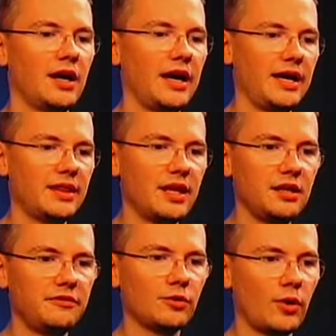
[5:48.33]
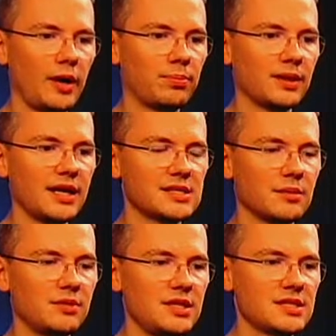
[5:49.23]
And then if you apply
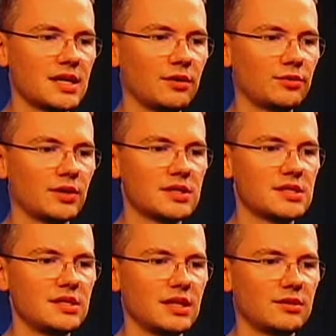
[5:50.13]
some discount, you can see that